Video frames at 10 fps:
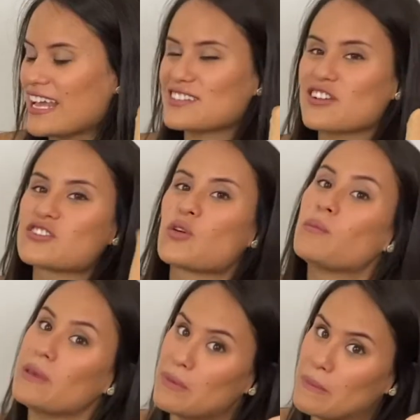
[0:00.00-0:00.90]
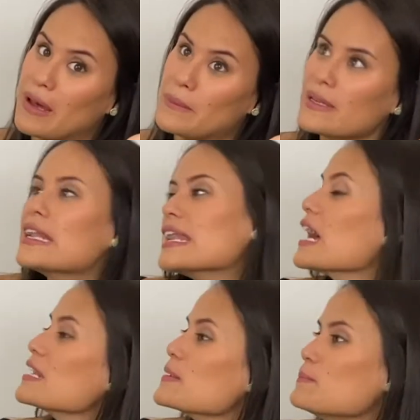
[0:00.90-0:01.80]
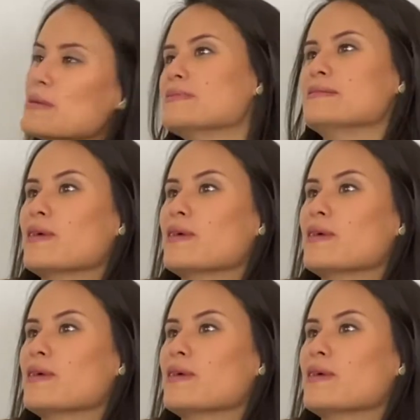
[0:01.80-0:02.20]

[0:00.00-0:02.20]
And it's also beep and bop, not bippity